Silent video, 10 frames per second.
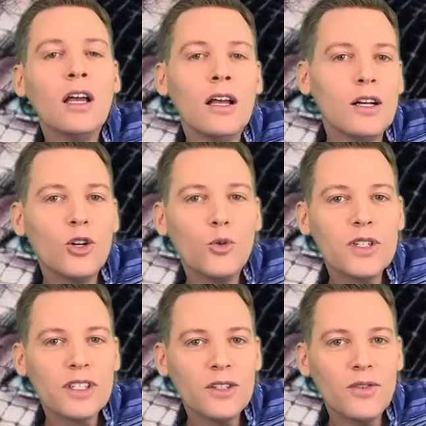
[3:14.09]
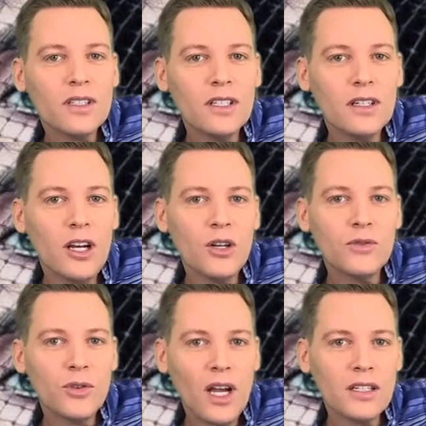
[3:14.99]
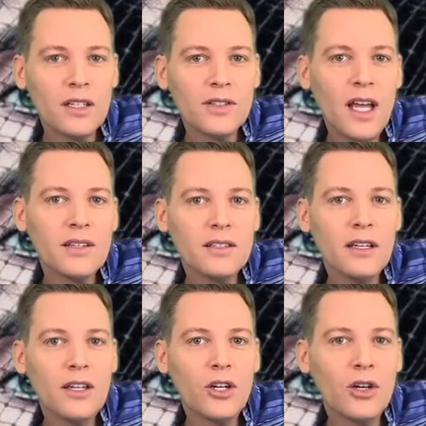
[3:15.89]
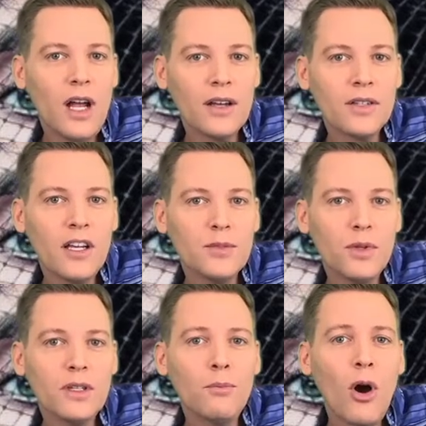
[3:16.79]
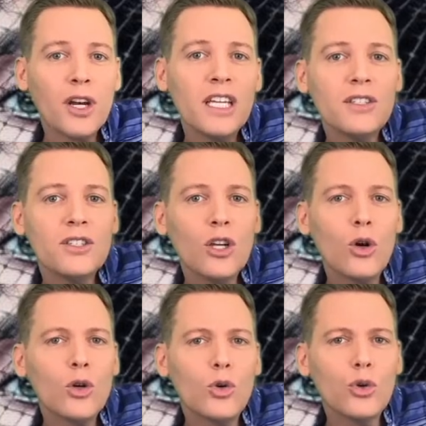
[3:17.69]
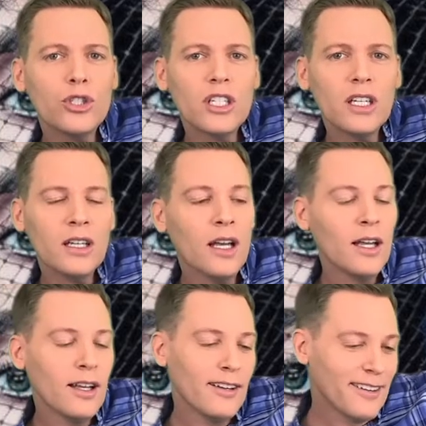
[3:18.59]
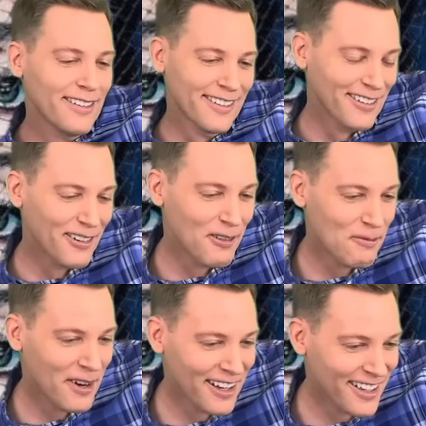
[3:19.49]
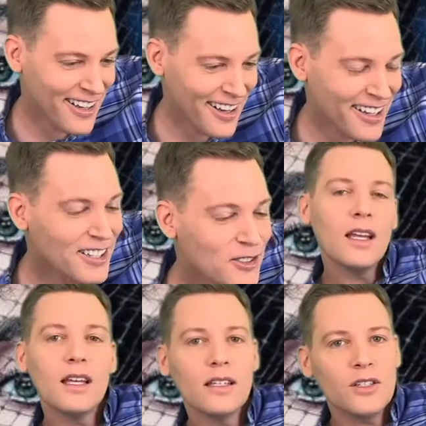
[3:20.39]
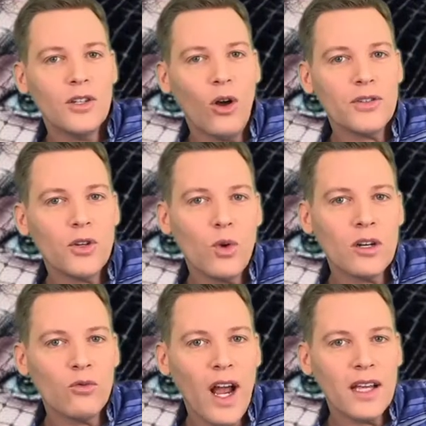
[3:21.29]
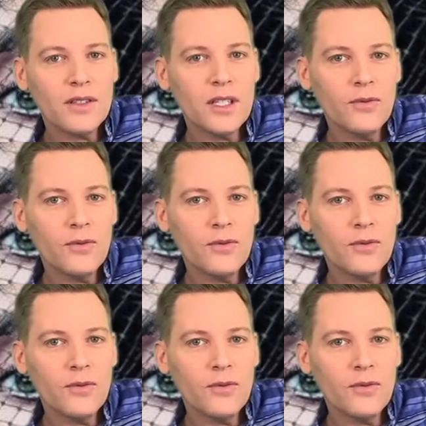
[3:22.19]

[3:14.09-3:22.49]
who was convicted of trying to assassinate her ex-husband, Maurizio Gucci. Oh my God. She also won a Razzie